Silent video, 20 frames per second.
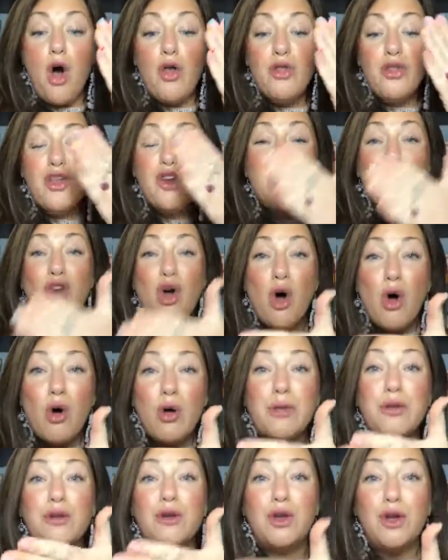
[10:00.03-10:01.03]
on the
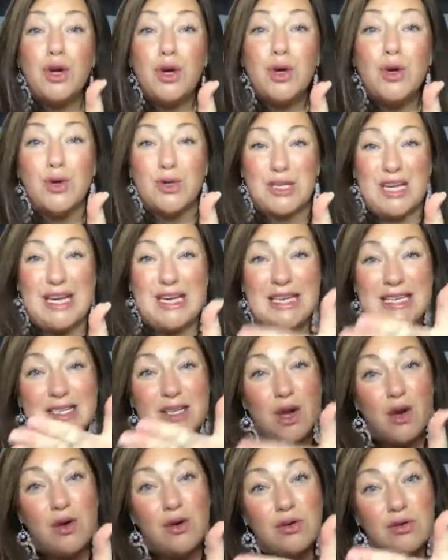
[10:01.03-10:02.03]
North Node in
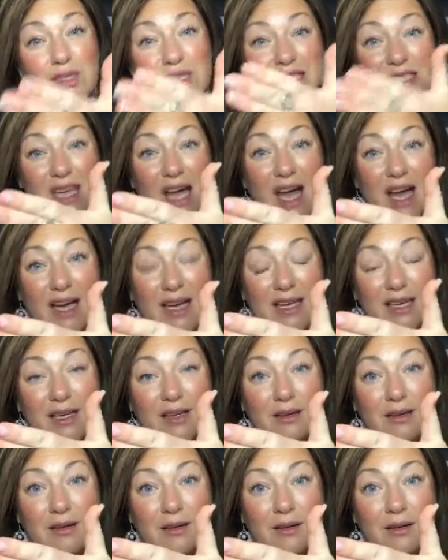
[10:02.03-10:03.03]
its own
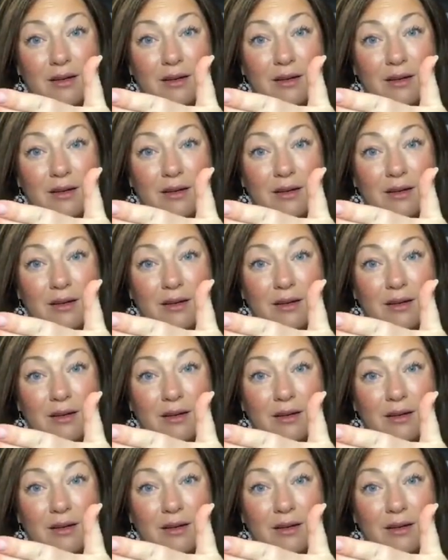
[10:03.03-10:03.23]
sign,